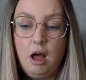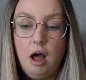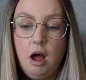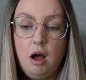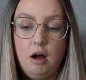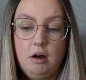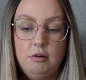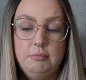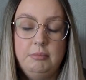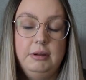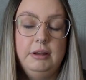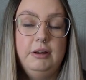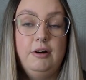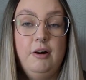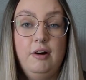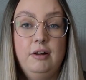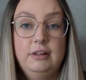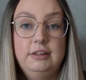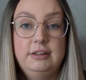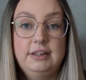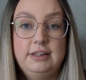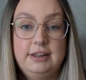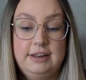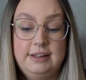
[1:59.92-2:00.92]
Oh my
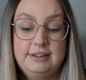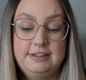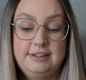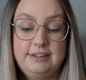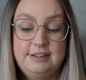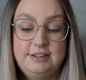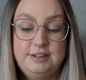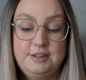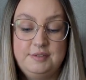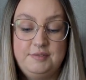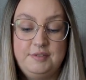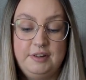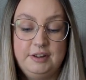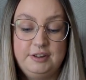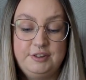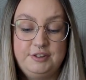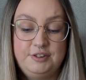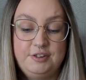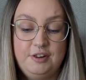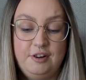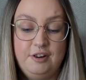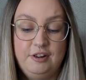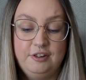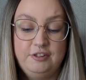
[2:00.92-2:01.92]
god, it is. It's the fast
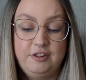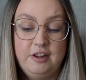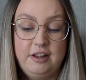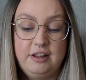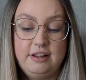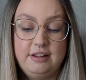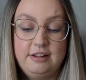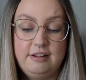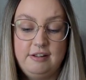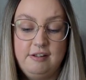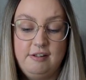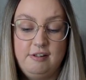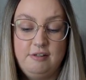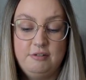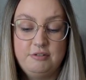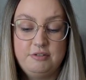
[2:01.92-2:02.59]
charger. Oh,